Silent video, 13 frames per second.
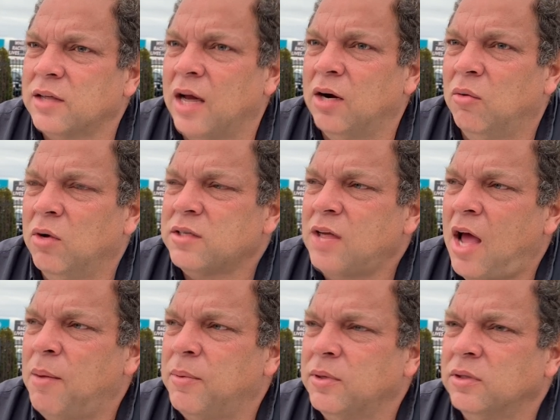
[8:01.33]
That's kind of what's
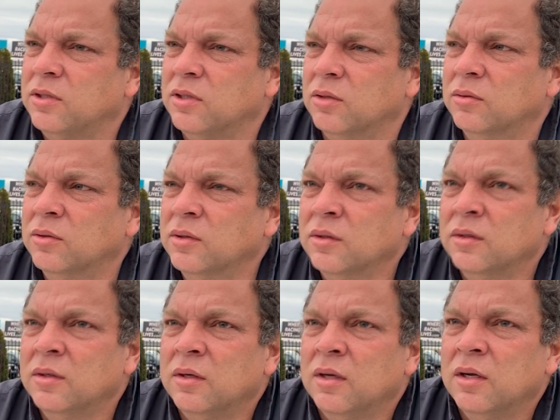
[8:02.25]
happened.
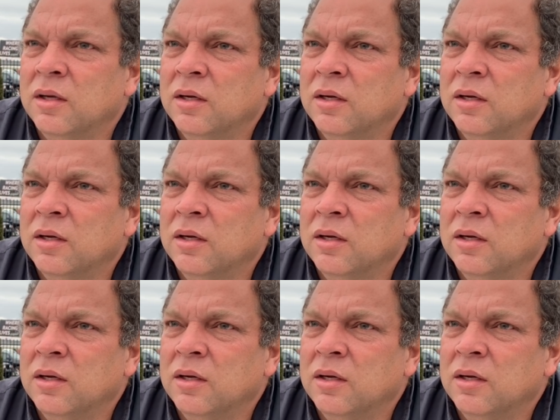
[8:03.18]
So.